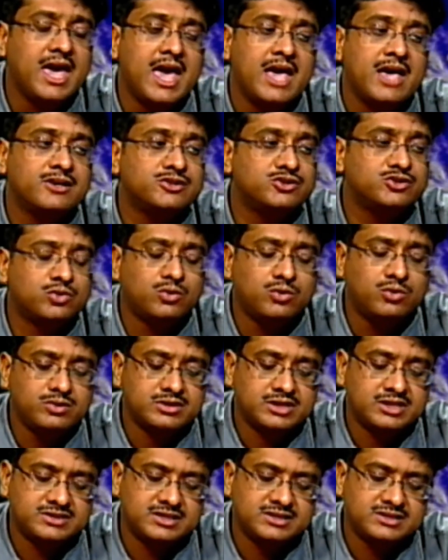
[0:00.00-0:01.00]
So,
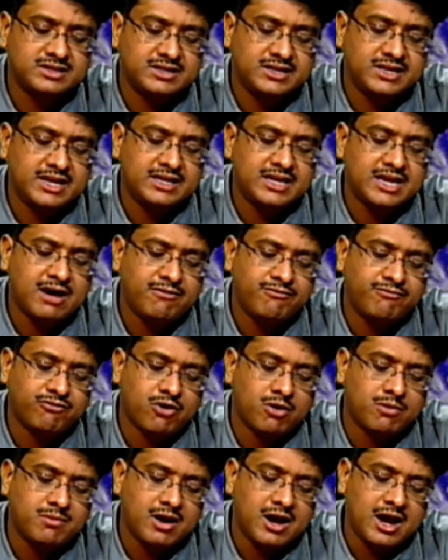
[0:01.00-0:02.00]
this is the data
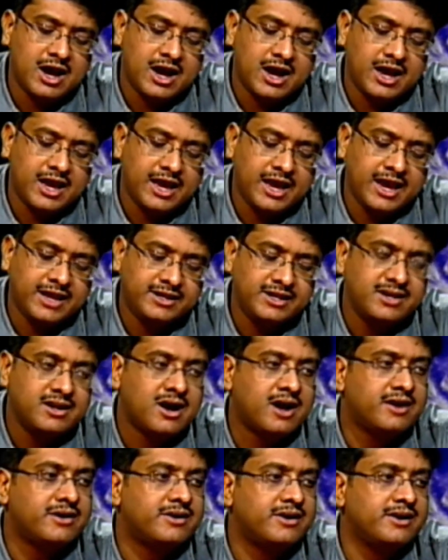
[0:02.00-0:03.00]
from
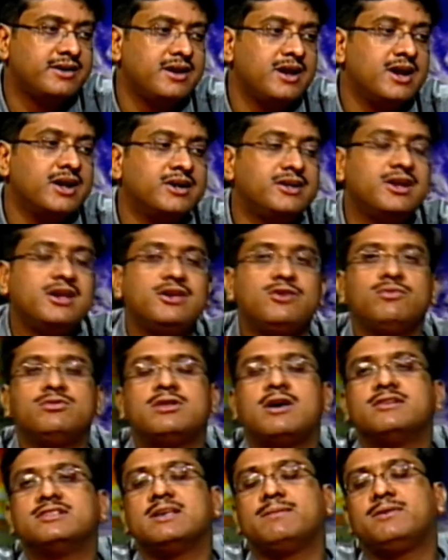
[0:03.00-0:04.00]
1800
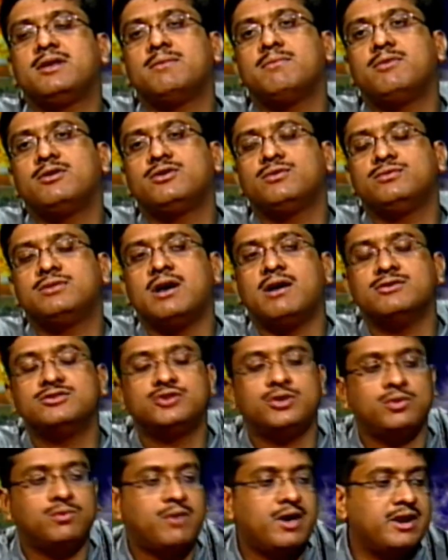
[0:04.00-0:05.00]
till September
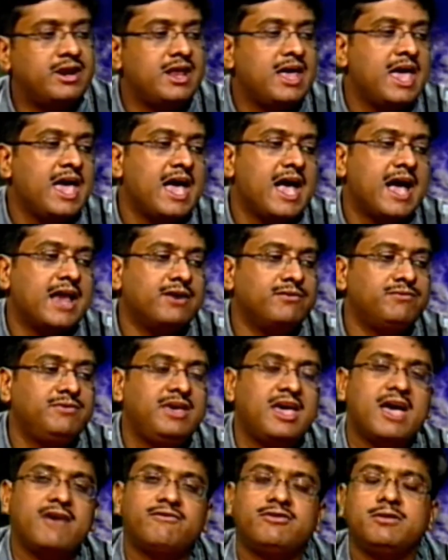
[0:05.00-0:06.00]
2001, and we
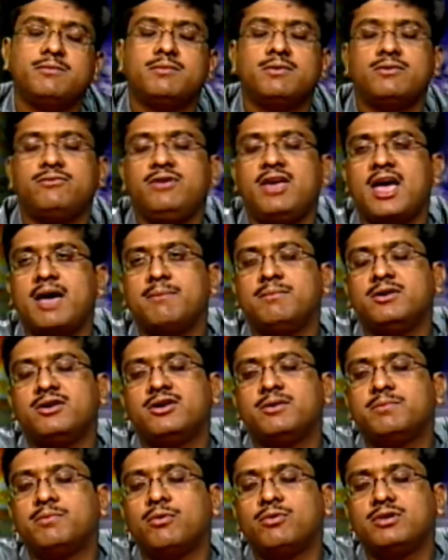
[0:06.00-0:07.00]
have been
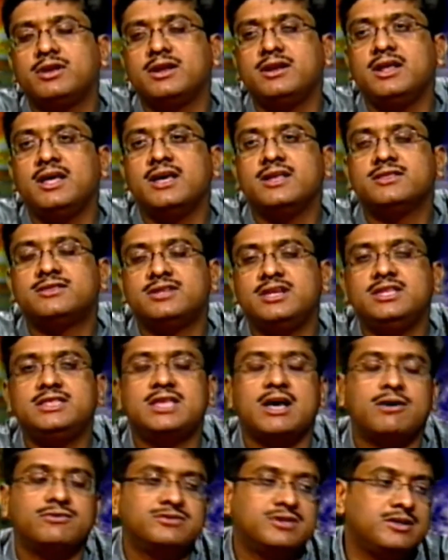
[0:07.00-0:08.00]
reported
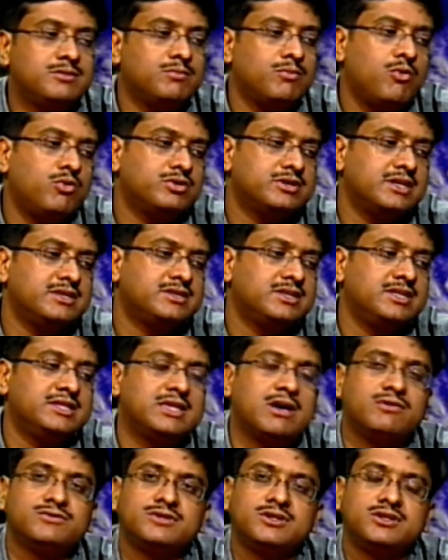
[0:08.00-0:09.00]
3,000, more than
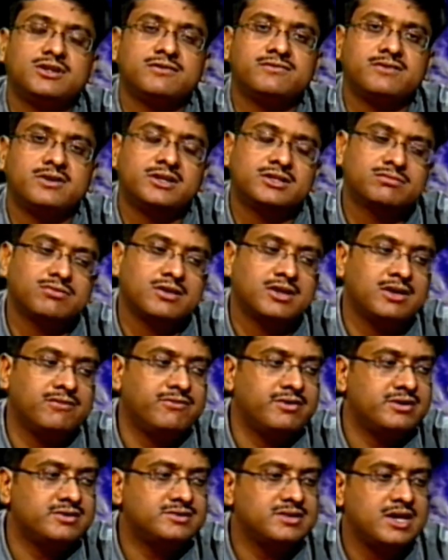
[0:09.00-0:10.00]
3,000 of earthquake
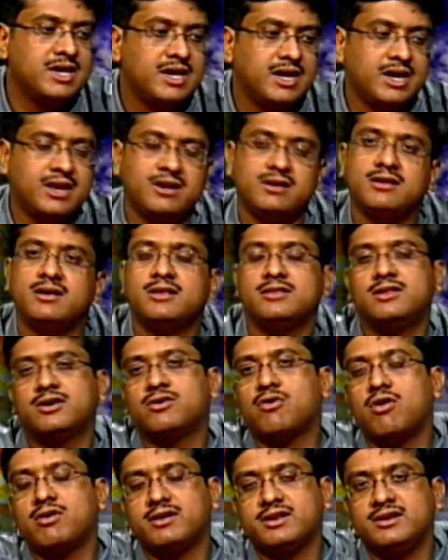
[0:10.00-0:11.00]
events in the
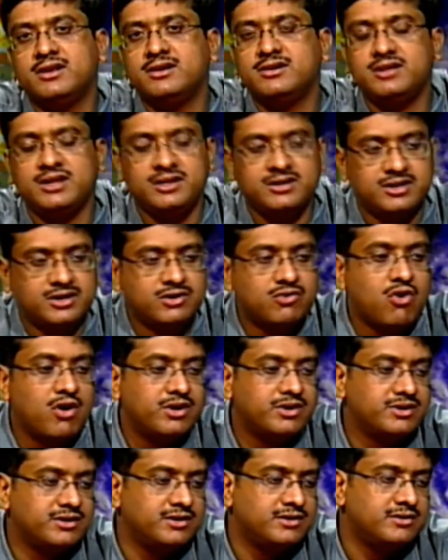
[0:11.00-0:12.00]
continent, Indian
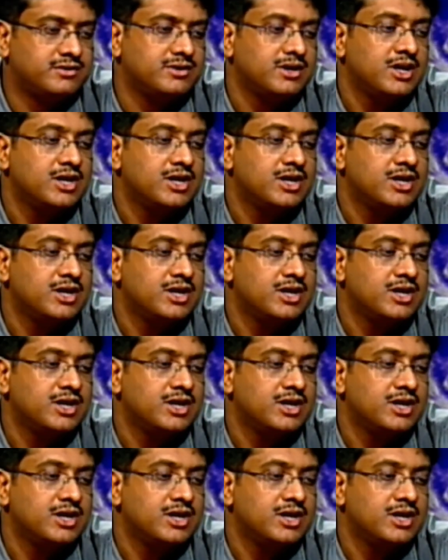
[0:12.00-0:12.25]
continent.